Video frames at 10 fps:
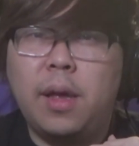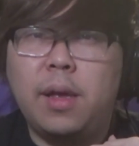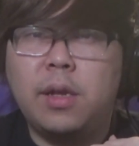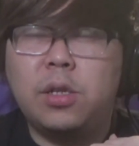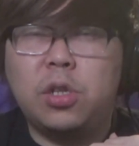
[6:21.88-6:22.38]

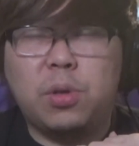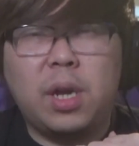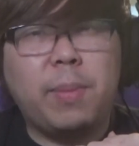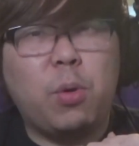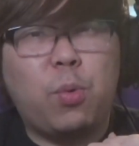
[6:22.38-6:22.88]
So
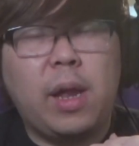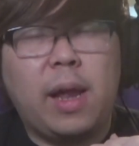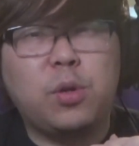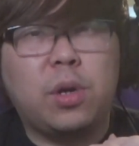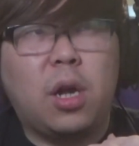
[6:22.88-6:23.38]
think about
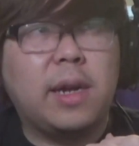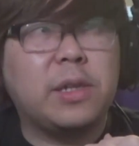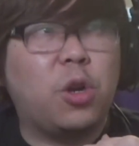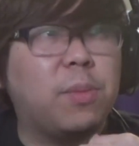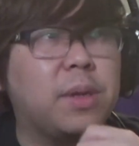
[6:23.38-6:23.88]
entering online
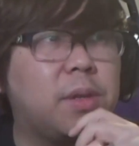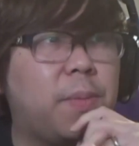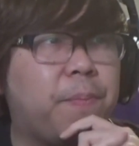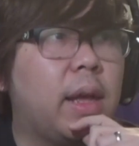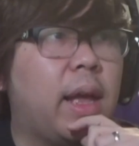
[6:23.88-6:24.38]
tournaments.
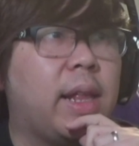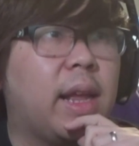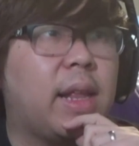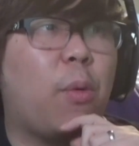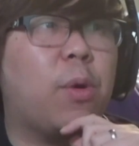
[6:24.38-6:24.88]
And
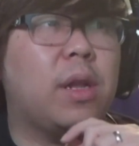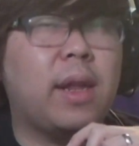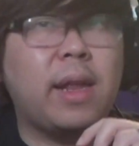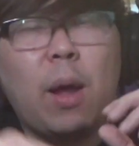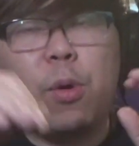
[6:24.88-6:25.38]
then now we're
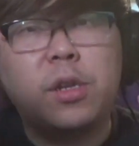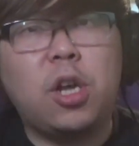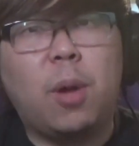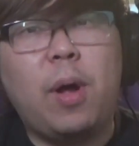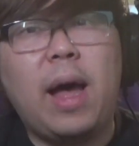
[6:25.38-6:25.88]
gonna
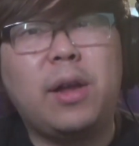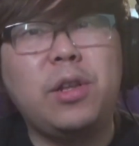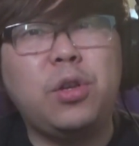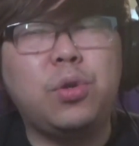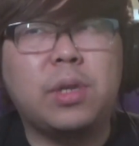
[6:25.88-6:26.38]
talk about how
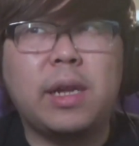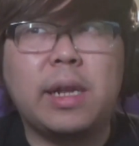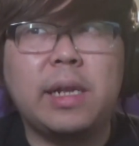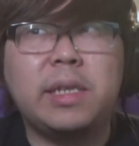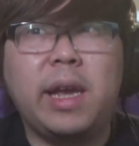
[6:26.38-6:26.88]
to use. Like,
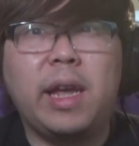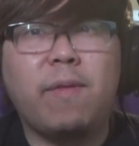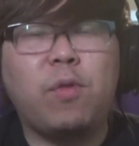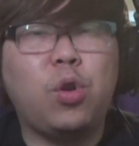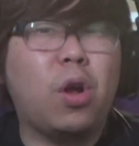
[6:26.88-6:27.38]
let's say
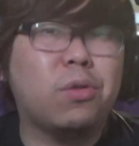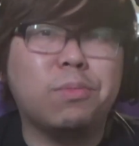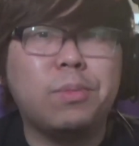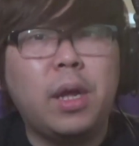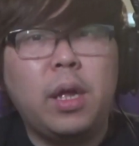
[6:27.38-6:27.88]
if you don't
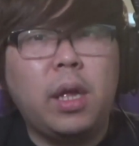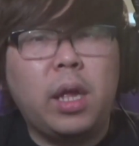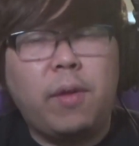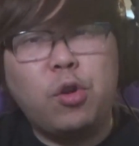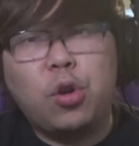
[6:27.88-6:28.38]

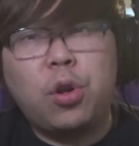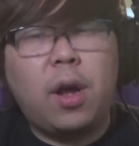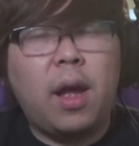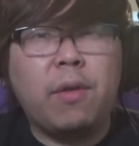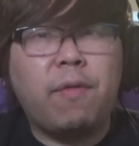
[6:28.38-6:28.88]
know
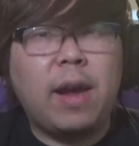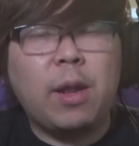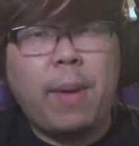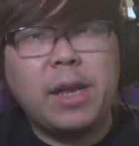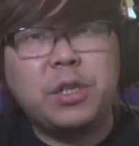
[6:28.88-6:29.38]
how to find
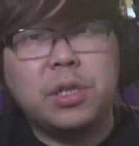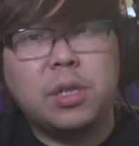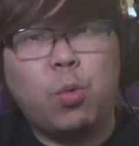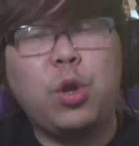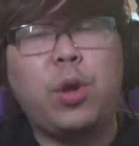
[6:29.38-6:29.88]
the
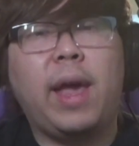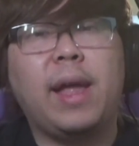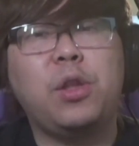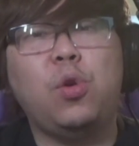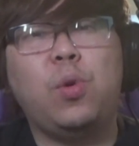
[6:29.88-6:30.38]
matches, what you
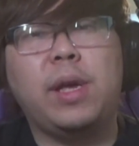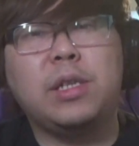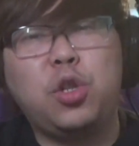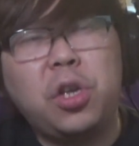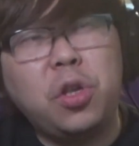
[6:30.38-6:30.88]
can do
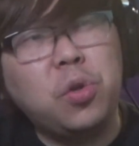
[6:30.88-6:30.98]
is you could use